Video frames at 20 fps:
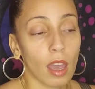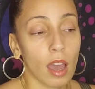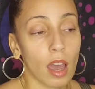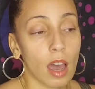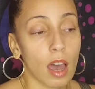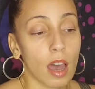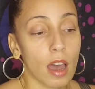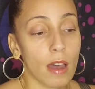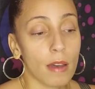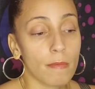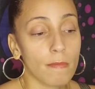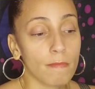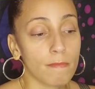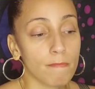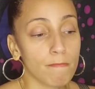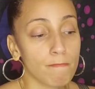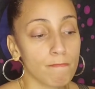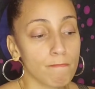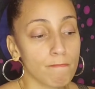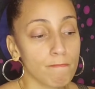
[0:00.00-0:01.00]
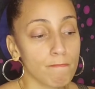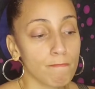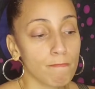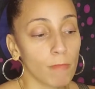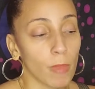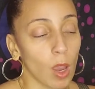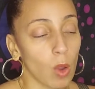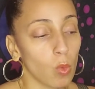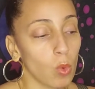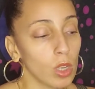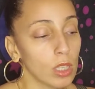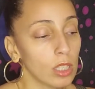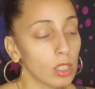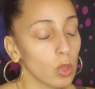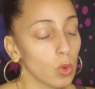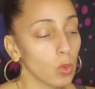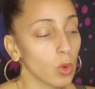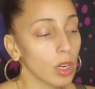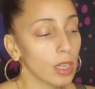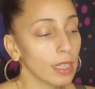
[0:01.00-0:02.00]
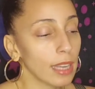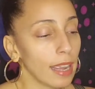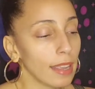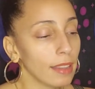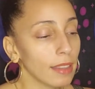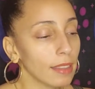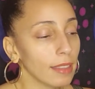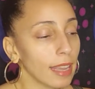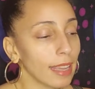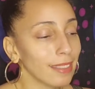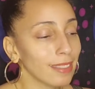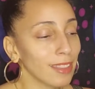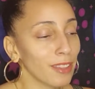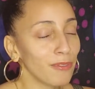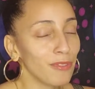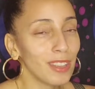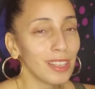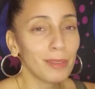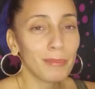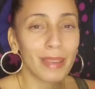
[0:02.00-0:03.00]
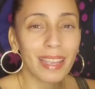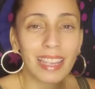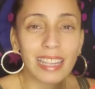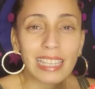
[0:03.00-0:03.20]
um, what's the word? Like, like they feel a bit